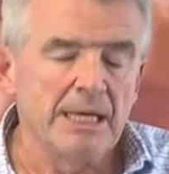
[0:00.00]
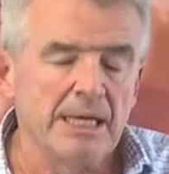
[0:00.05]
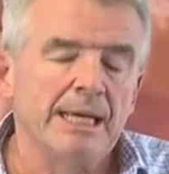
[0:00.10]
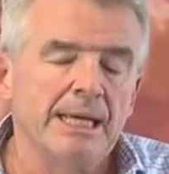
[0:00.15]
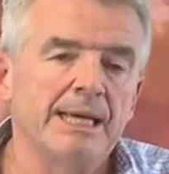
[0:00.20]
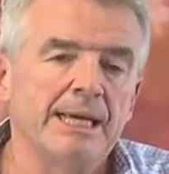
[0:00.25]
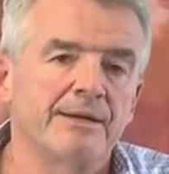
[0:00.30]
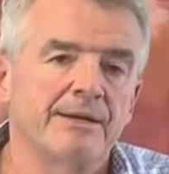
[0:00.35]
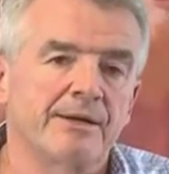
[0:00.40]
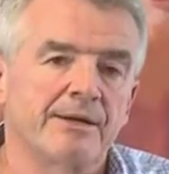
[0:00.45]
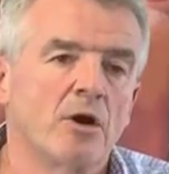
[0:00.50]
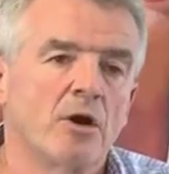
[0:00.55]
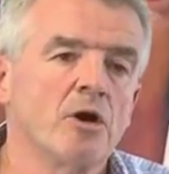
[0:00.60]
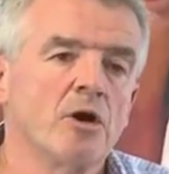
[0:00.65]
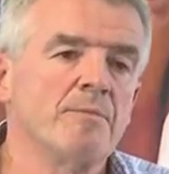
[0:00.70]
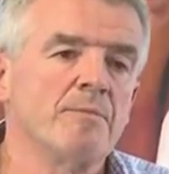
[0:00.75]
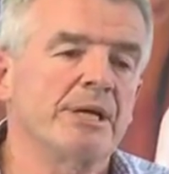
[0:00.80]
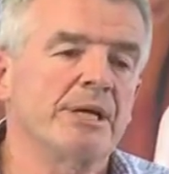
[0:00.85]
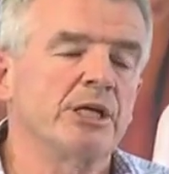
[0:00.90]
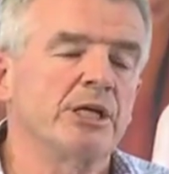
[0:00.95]
It occurred
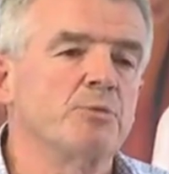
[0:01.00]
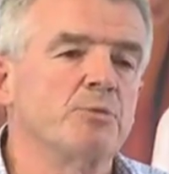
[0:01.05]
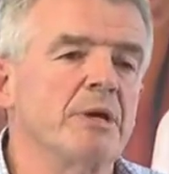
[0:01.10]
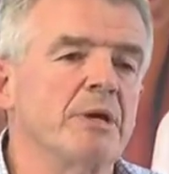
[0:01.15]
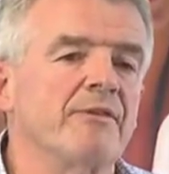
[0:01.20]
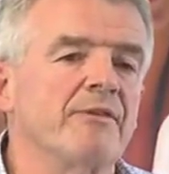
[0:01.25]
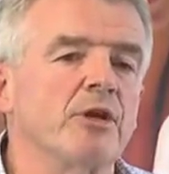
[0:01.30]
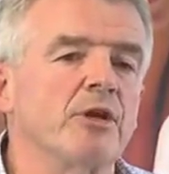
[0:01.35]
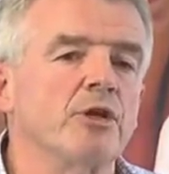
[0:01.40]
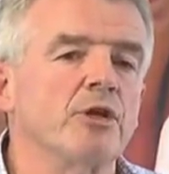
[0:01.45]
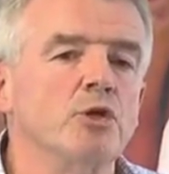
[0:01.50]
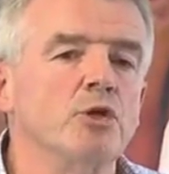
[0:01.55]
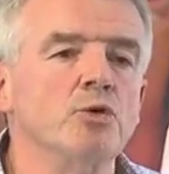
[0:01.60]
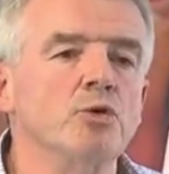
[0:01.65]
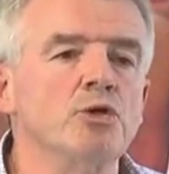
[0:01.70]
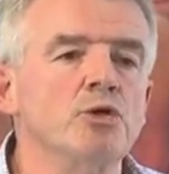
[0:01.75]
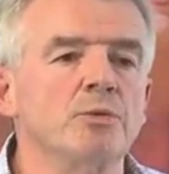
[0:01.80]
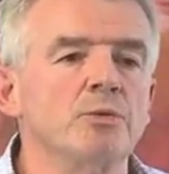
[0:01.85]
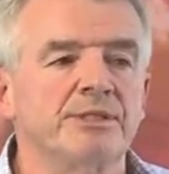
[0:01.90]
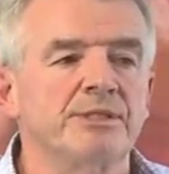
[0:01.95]
because we have an
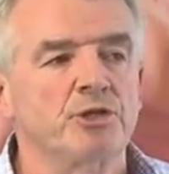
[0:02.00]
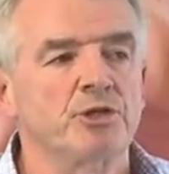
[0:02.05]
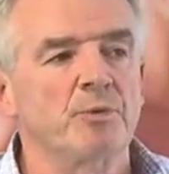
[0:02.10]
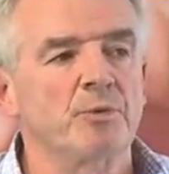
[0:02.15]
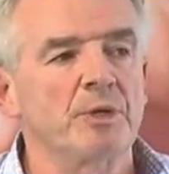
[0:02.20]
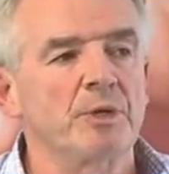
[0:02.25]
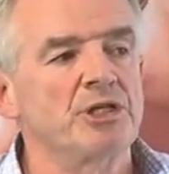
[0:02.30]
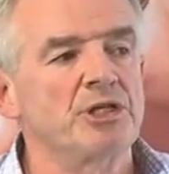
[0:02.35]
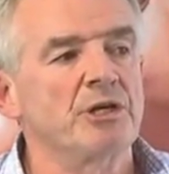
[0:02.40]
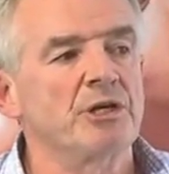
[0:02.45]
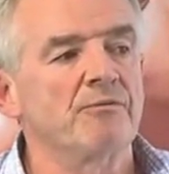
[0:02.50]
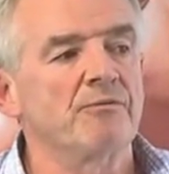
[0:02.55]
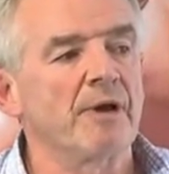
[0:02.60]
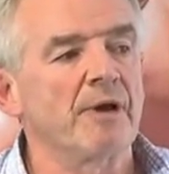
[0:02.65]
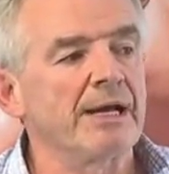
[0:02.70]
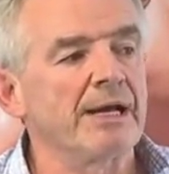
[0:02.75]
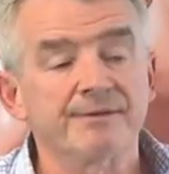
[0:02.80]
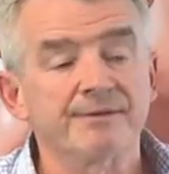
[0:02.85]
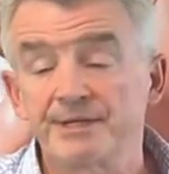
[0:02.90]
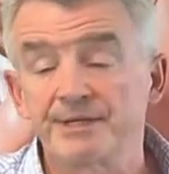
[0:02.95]
unusual situation in
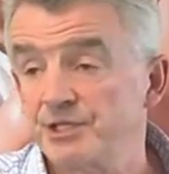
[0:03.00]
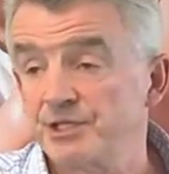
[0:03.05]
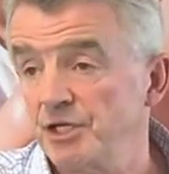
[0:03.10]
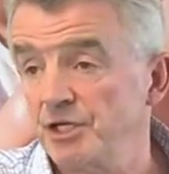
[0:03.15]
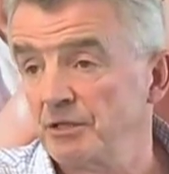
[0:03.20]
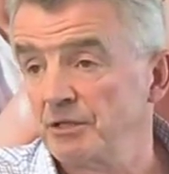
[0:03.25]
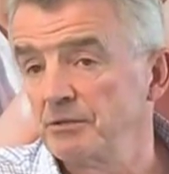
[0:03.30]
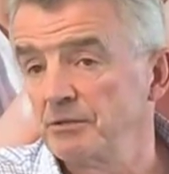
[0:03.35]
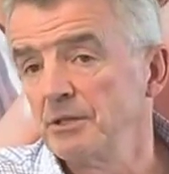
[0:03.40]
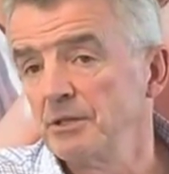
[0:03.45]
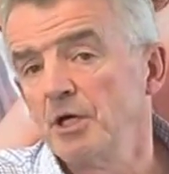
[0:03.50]
Ryanair this year.